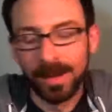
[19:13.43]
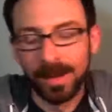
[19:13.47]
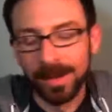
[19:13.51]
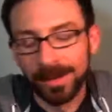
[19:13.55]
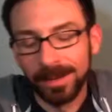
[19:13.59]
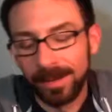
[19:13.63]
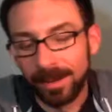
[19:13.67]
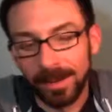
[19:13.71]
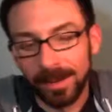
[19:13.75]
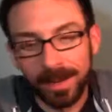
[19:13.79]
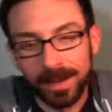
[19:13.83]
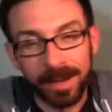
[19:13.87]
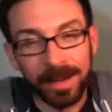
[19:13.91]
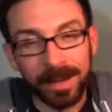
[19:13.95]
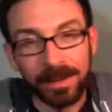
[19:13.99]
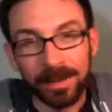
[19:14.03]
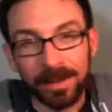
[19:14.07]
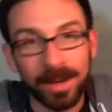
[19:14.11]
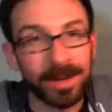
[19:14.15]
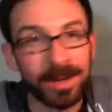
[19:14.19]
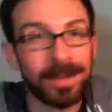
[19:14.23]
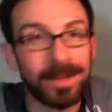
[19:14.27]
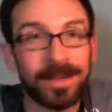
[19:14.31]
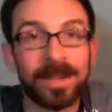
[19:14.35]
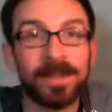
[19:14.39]
So then I
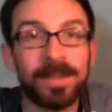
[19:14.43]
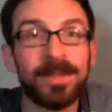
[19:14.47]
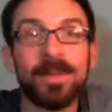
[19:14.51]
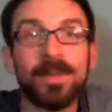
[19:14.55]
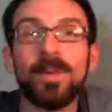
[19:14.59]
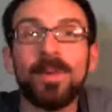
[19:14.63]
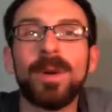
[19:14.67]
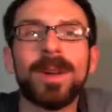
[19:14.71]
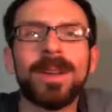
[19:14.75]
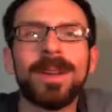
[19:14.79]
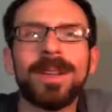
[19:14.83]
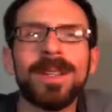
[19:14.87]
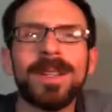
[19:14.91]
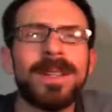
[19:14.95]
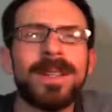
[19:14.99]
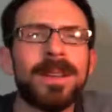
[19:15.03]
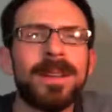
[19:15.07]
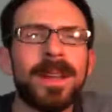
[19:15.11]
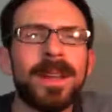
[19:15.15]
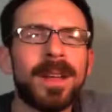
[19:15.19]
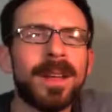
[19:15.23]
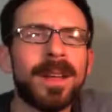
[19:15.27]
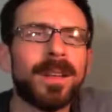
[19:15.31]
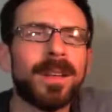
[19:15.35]
tried to see if he wanted to eat